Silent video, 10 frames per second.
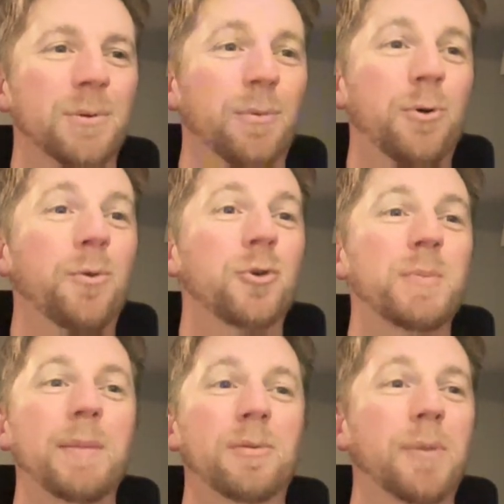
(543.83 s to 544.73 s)
who those
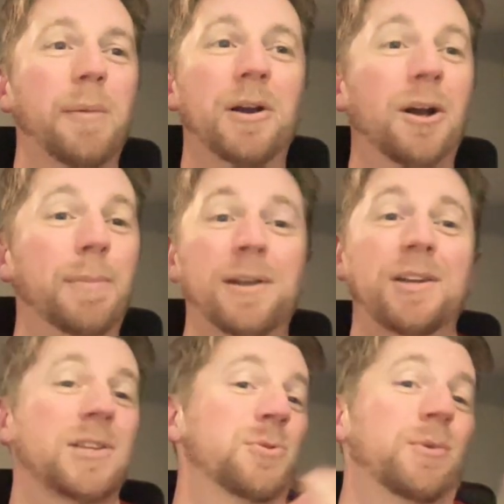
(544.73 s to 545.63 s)
people maybe are, but it
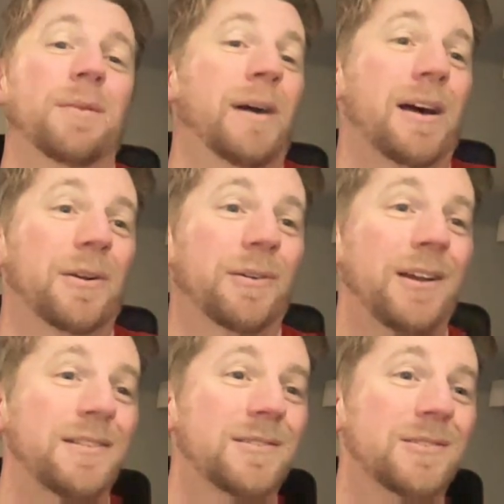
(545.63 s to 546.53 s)
doesn't really matter,
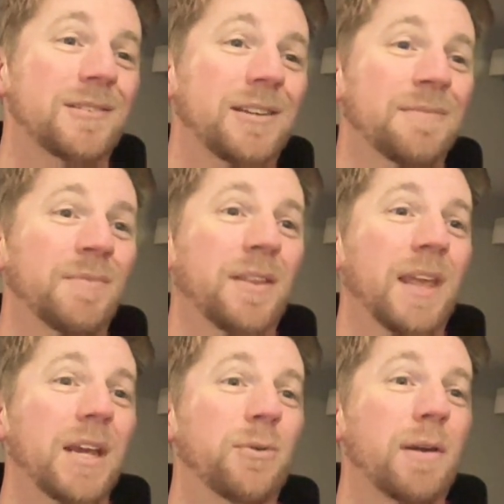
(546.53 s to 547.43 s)
right?
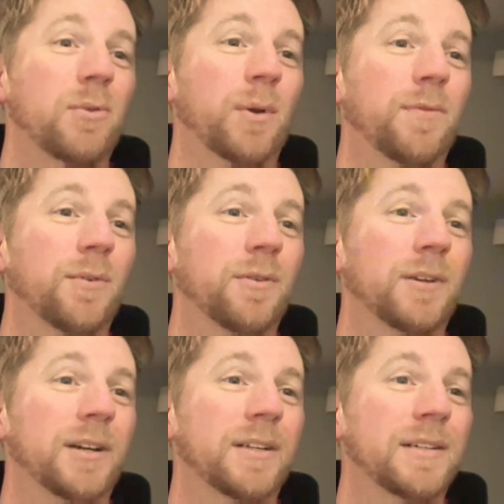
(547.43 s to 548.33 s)
Thank you to everyone
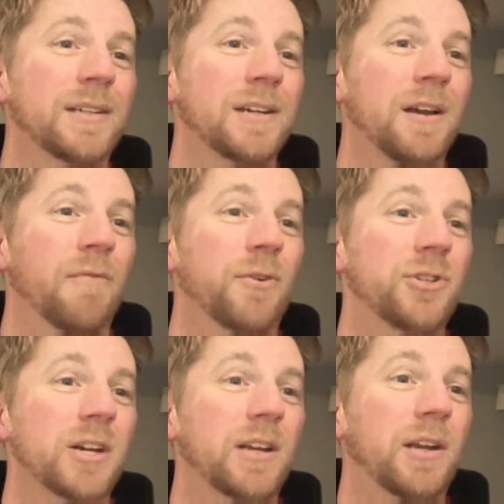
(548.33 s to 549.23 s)
for
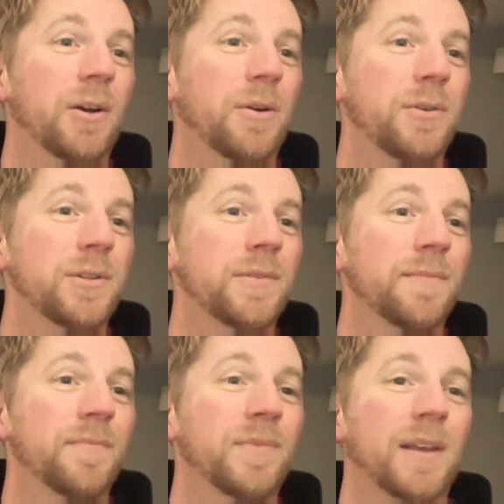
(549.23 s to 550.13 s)
checking it out,
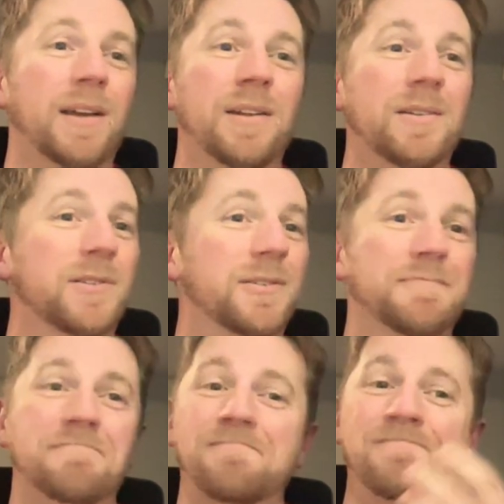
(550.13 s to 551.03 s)
and
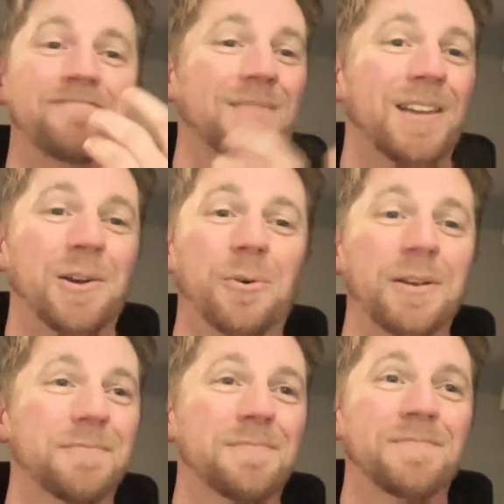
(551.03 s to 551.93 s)
you know
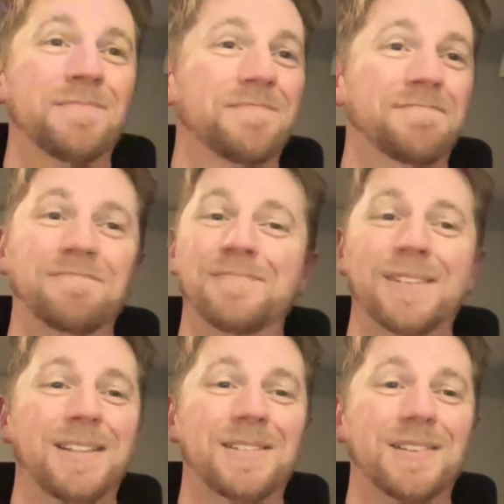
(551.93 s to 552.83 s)
what?
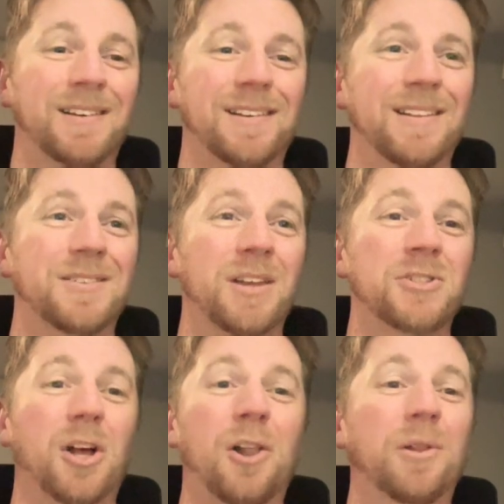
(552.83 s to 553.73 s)
It's
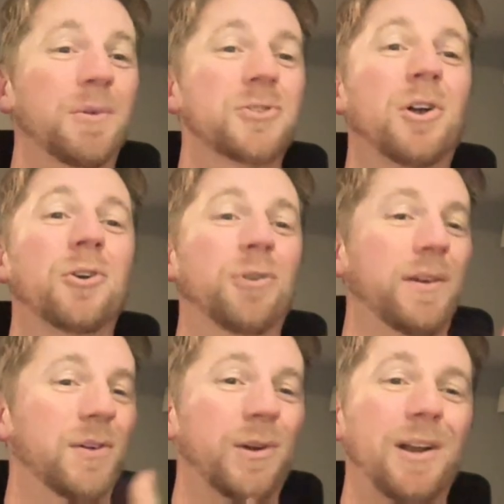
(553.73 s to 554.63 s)
all
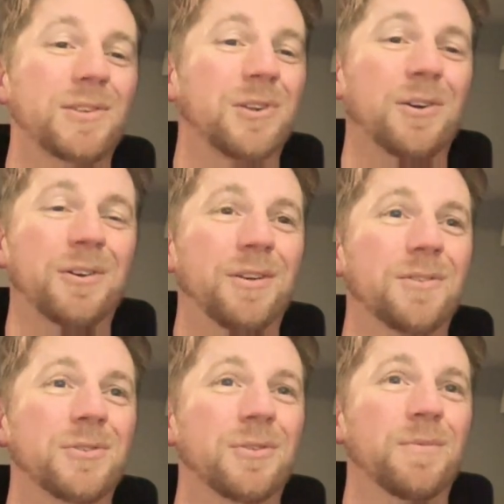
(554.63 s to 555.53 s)
gravy, right? It's all good,
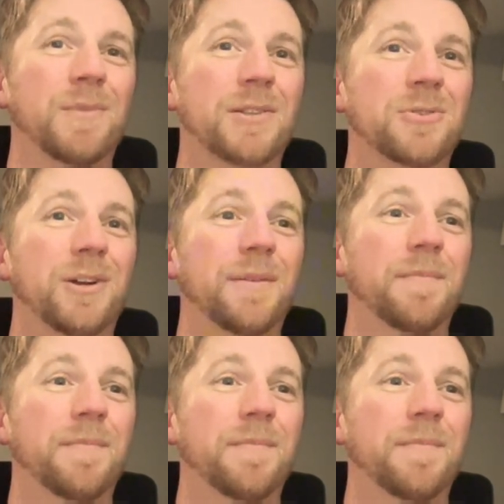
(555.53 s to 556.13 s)
so that's great.